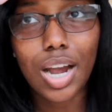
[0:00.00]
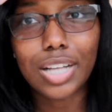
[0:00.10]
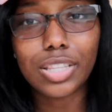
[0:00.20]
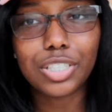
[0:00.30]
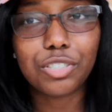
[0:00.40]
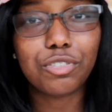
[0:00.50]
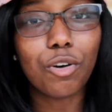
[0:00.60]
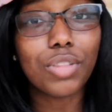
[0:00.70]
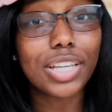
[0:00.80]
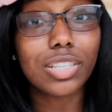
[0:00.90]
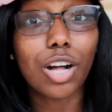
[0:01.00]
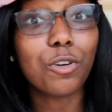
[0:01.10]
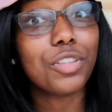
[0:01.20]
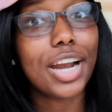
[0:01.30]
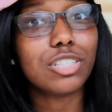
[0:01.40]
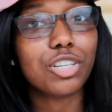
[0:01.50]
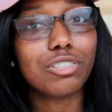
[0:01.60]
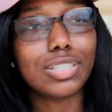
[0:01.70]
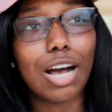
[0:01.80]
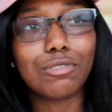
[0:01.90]
unless you don't like the color that it
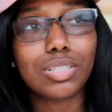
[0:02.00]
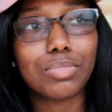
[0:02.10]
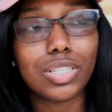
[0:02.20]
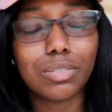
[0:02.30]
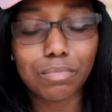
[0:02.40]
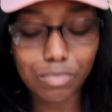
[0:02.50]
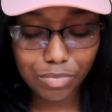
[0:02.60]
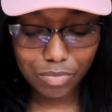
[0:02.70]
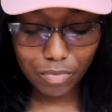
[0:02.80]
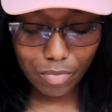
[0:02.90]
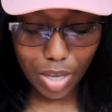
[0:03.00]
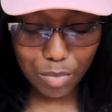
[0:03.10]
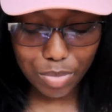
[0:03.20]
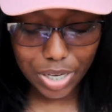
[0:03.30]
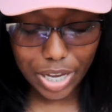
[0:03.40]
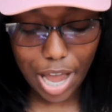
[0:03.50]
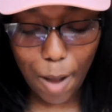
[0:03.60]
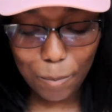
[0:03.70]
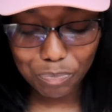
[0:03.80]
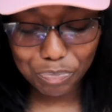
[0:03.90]
turns out to be. But yeah.